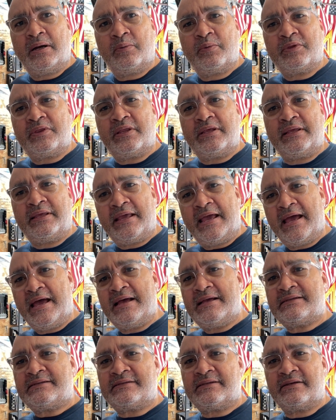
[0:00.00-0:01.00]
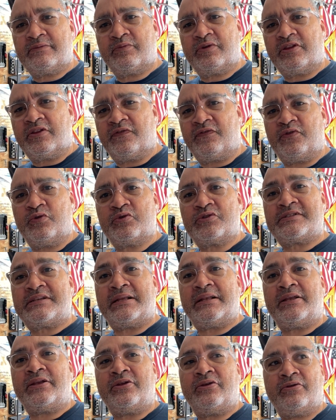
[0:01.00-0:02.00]
with the fuel
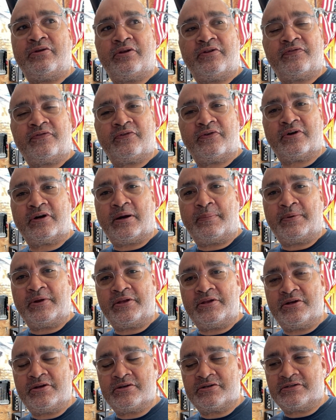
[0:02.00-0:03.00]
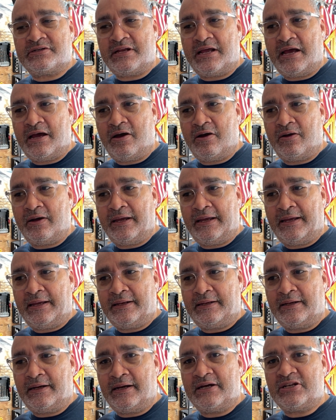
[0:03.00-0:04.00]
sending unit for a couple of years now,
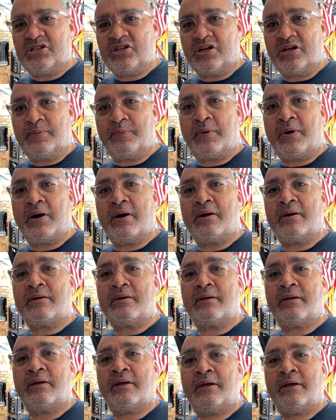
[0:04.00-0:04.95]
and I took it apart